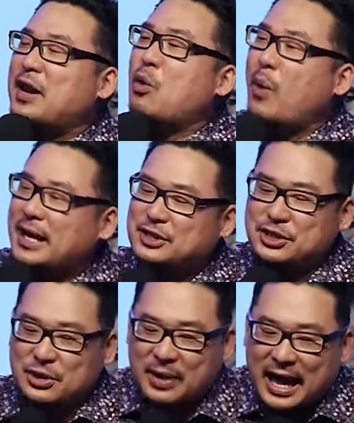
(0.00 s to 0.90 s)
that
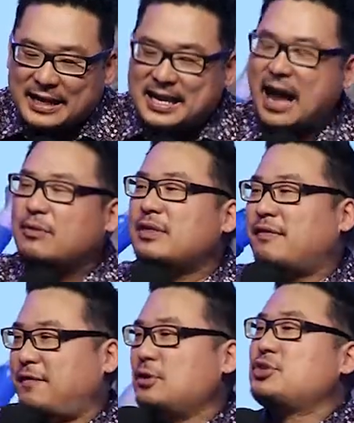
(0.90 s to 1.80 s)
awaits you down the
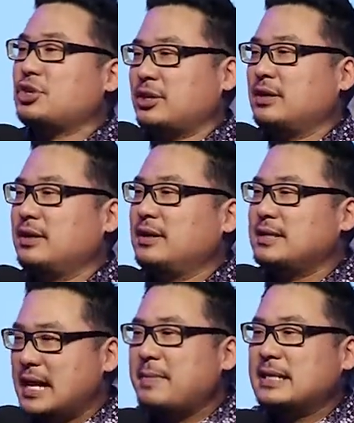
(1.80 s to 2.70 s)
future.
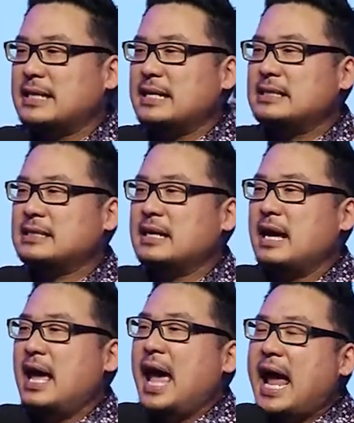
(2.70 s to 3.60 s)
Does that make sense?
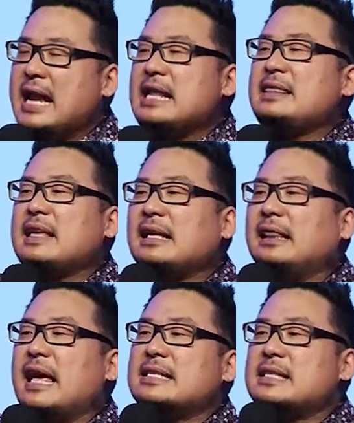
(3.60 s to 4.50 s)
Anything
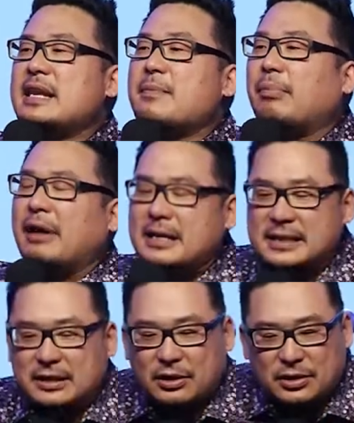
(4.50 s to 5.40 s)
less than
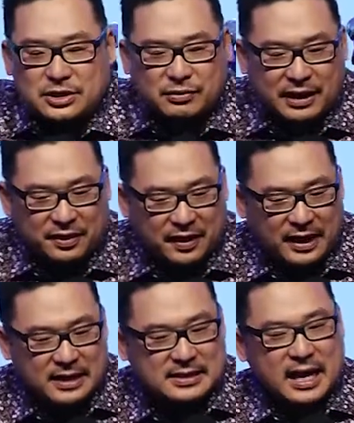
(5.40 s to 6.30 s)
embracing those three
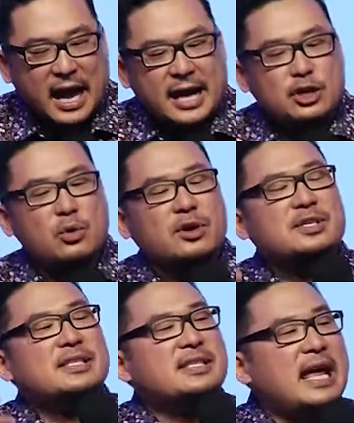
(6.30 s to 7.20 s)
things, and you are
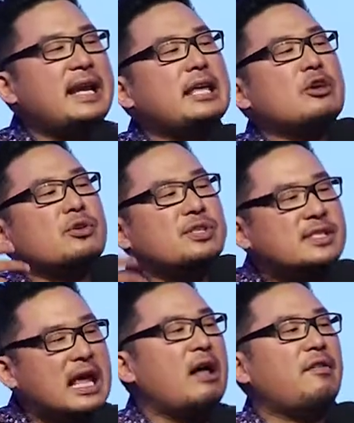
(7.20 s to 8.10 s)
setting
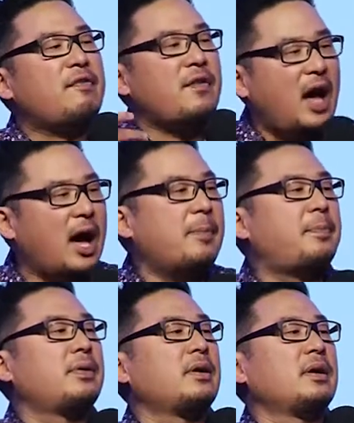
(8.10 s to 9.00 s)
yourself
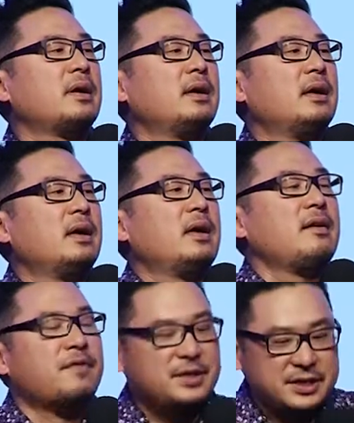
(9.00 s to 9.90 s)
up
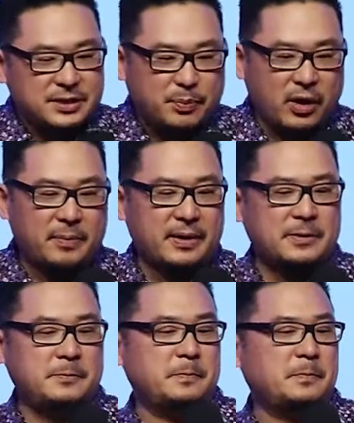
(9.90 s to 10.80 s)
for disappointment.